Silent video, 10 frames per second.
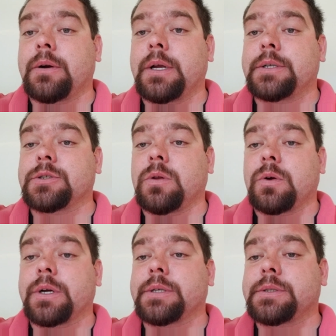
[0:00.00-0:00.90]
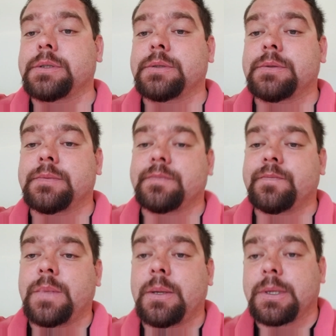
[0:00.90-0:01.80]
and it's glorious.
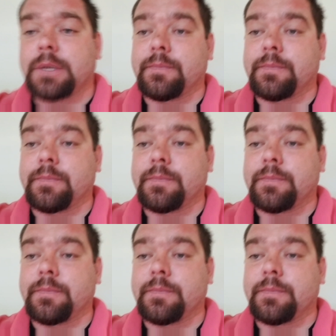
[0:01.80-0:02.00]
Amen.